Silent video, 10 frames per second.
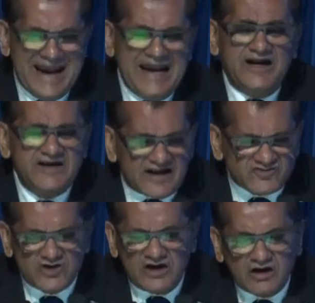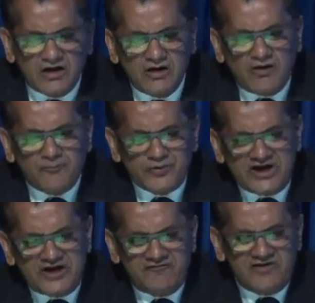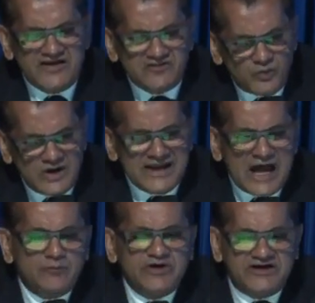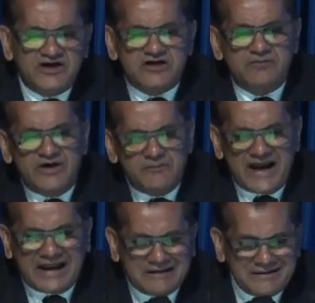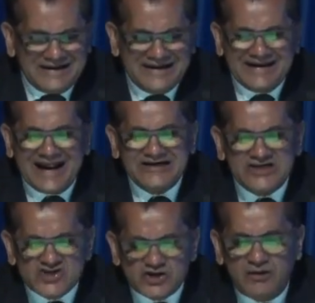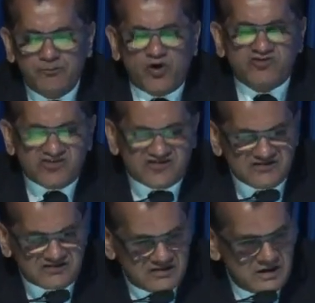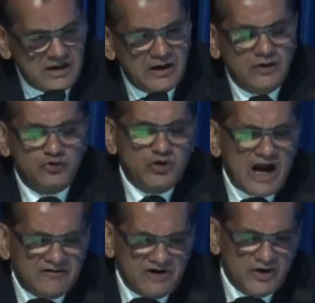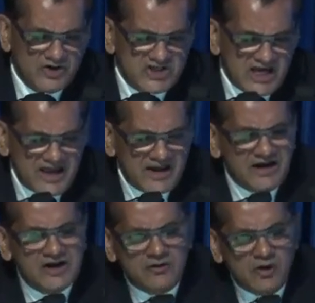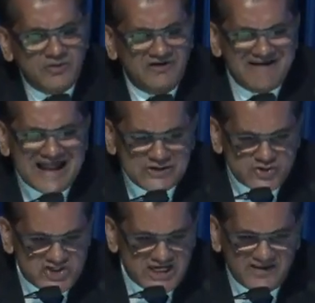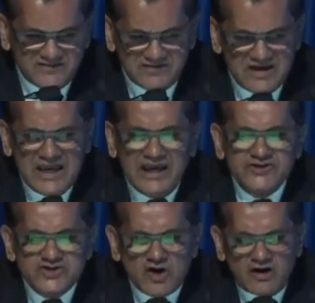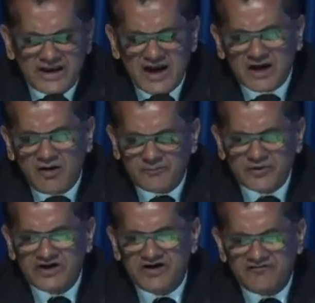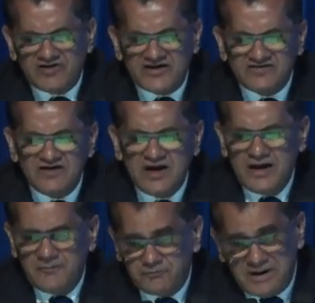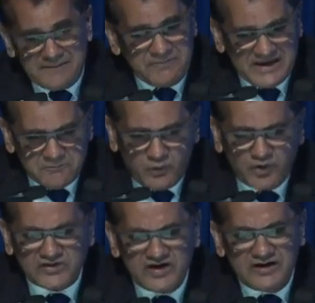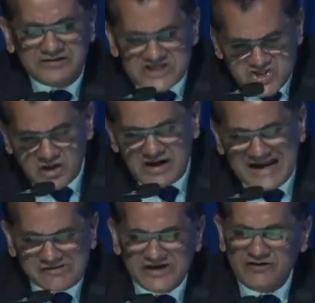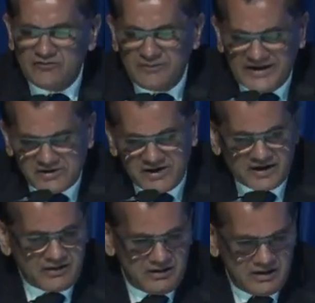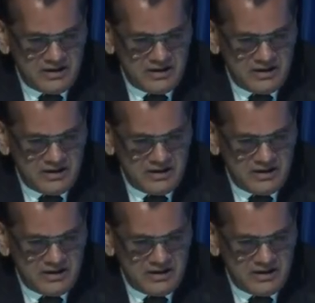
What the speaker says: Industrial competitiveness will now be determined by green and digital processes. To carve out a share in global value chains, ensuring our competitiveness by being both digital and green will be critical.